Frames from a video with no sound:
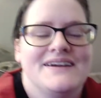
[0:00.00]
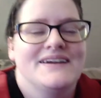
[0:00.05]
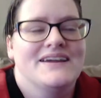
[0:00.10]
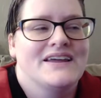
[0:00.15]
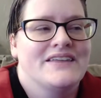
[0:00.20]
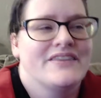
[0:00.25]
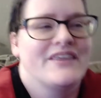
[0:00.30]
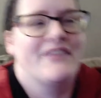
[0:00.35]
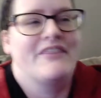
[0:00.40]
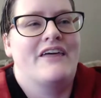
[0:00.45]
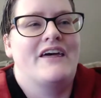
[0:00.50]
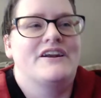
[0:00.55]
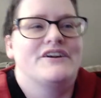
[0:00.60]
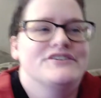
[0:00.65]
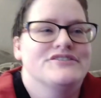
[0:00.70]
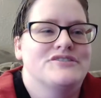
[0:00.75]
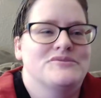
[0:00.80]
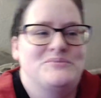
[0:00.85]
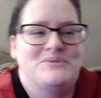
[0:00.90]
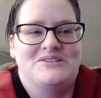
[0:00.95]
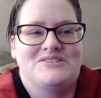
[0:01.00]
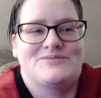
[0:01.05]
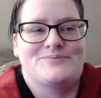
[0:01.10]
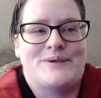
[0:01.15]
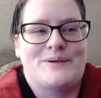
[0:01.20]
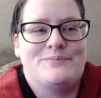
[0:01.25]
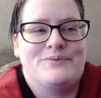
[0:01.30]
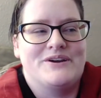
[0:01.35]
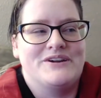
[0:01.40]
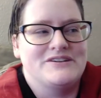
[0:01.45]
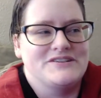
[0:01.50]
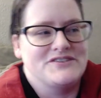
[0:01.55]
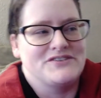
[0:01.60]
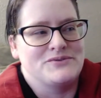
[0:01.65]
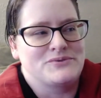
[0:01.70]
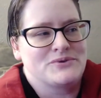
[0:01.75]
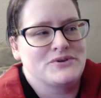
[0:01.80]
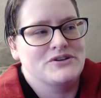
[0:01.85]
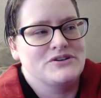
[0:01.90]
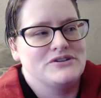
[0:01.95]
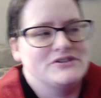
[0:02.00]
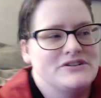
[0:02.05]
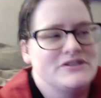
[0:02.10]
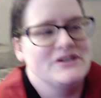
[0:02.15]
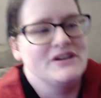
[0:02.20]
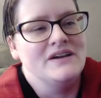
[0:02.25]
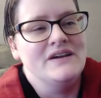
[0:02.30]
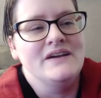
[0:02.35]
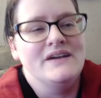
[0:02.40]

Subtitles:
And then that also means my brain doesn't work good.